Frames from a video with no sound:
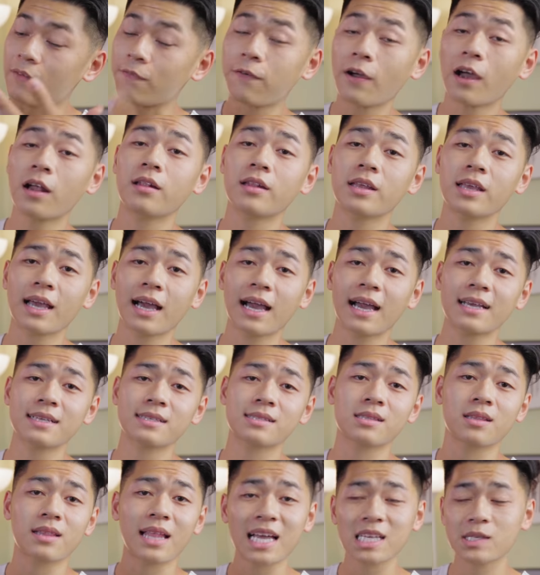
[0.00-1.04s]
And finally
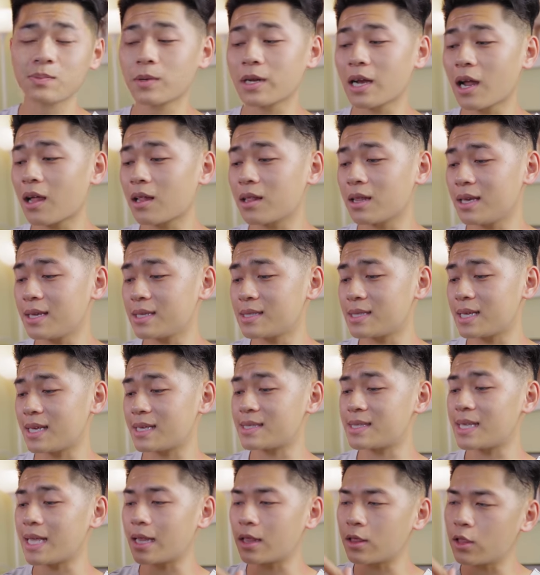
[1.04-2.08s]
guys, last but not least,
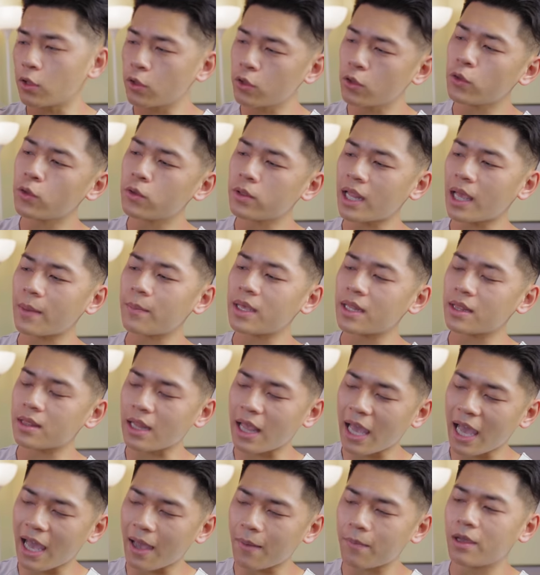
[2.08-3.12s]
is the Lululemon
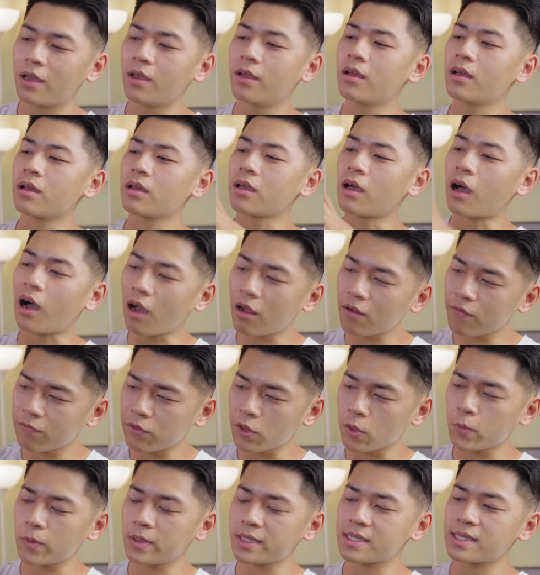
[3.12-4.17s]
Lab
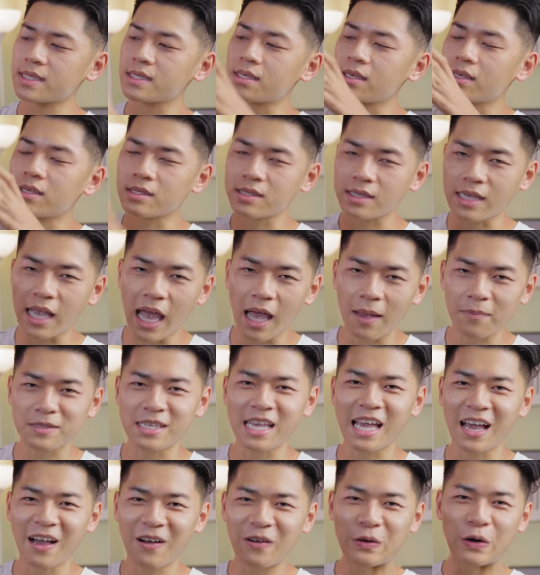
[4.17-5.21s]
Confluence
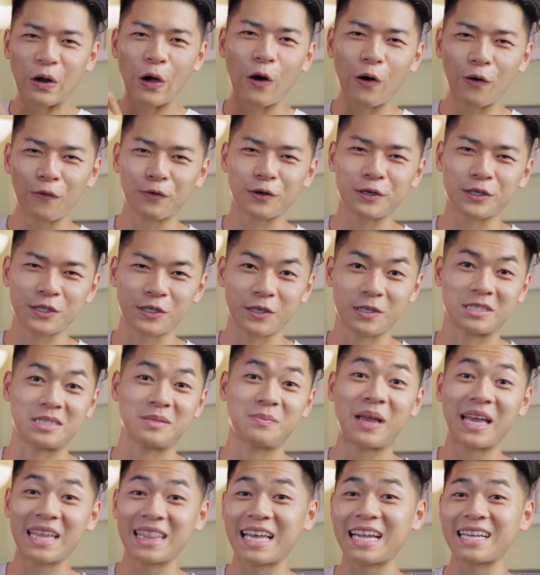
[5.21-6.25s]
Snapdown Overshirts.
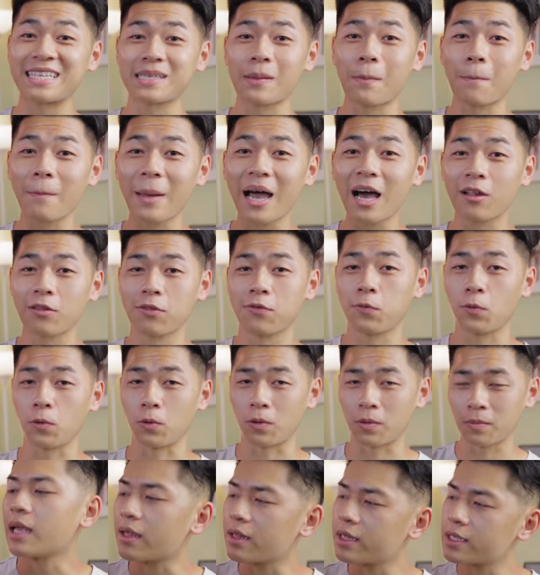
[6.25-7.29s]
Man, that is a
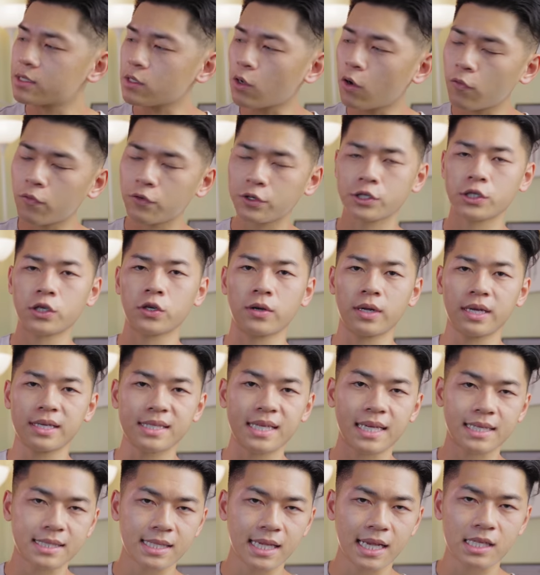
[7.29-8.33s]
mouthful. Now this overshirt is
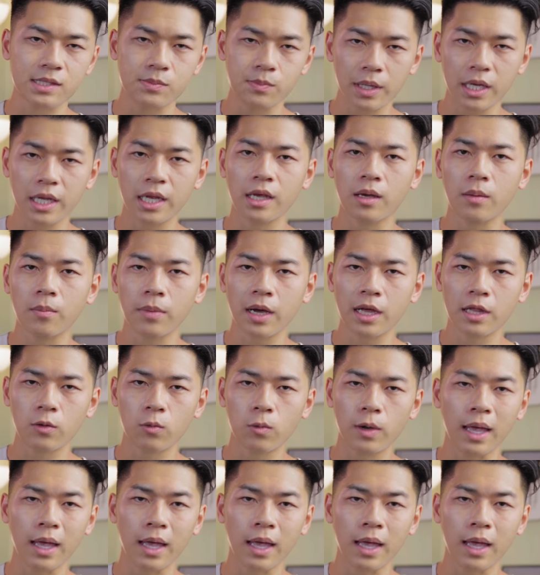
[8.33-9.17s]
a size medium, by the